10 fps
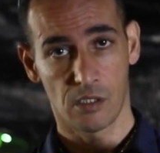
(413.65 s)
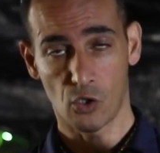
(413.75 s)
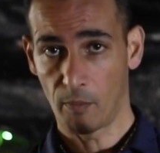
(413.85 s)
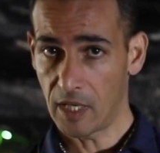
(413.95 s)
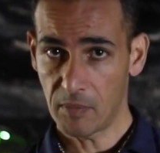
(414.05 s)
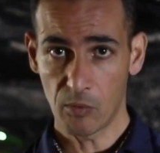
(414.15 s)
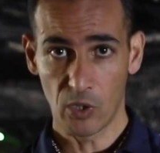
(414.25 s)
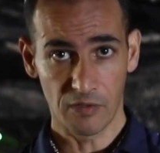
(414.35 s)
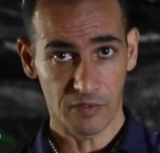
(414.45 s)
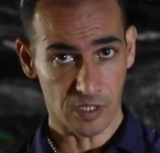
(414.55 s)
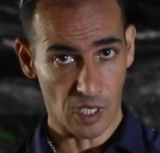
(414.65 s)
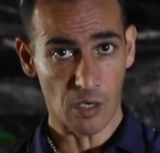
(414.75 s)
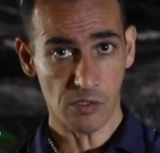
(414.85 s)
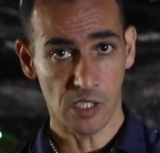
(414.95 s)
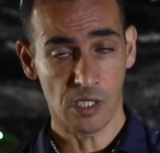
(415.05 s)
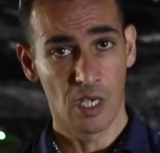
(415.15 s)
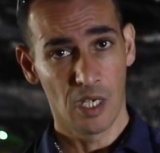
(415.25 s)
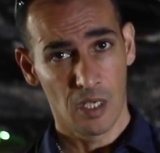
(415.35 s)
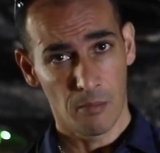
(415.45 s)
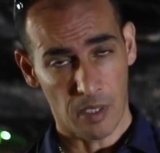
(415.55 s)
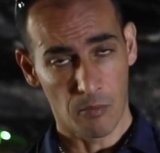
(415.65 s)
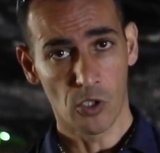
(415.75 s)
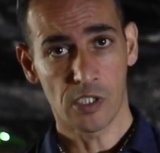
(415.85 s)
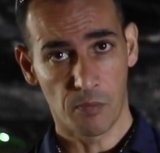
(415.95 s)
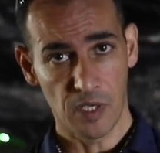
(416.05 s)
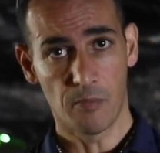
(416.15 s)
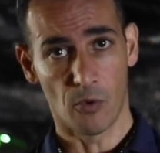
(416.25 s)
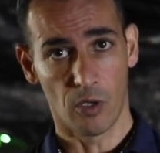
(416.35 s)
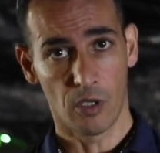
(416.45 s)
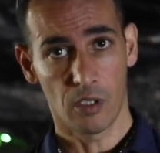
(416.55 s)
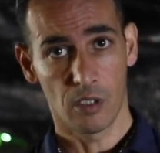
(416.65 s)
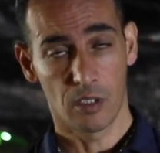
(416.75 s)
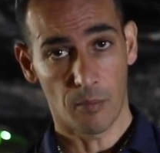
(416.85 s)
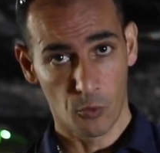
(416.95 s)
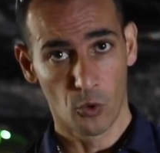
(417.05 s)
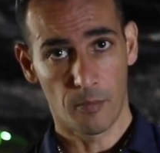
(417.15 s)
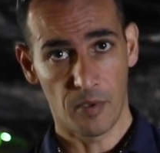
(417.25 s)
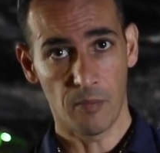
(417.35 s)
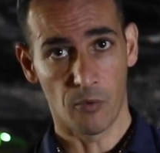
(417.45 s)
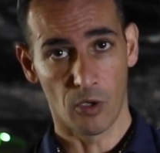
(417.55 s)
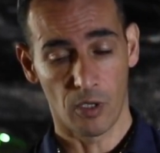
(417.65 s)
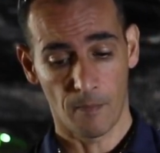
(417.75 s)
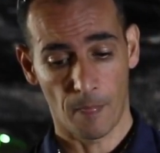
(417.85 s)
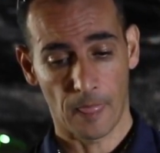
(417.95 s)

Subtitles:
So many people lived at houses, but most people, the poor people,